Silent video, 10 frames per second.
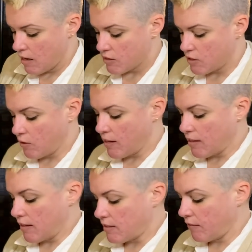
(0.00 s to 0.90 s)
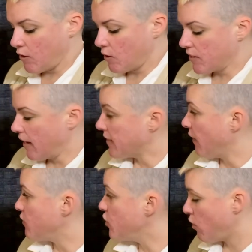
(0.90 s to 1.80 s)
Doing this, the viewer's eyes
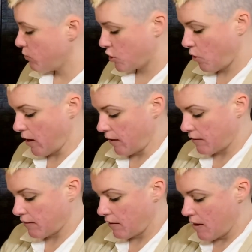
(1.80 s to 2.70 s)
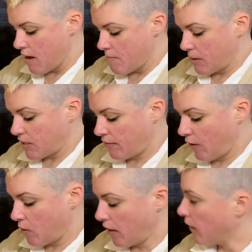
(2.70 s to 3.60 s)
have no choice but to
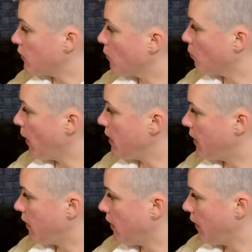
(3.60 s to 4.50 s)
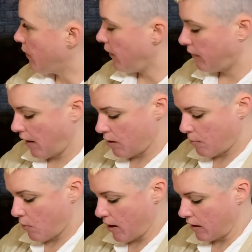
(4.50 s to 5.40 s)
focus right here at this center
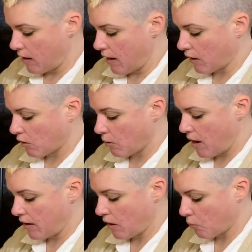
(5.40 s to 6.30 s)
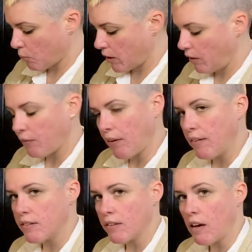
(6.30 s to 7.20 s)
point and creating a real
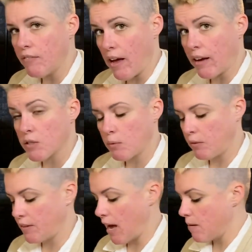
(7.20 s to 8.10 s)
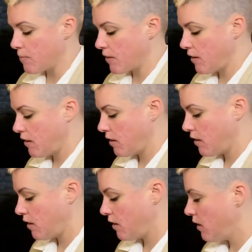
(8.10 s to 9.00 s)
sense of actual depth.
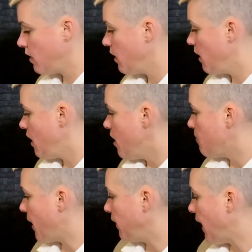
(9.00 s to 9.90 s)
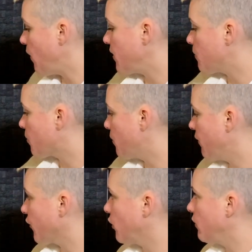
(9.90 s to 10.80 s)
By allowing the peripheral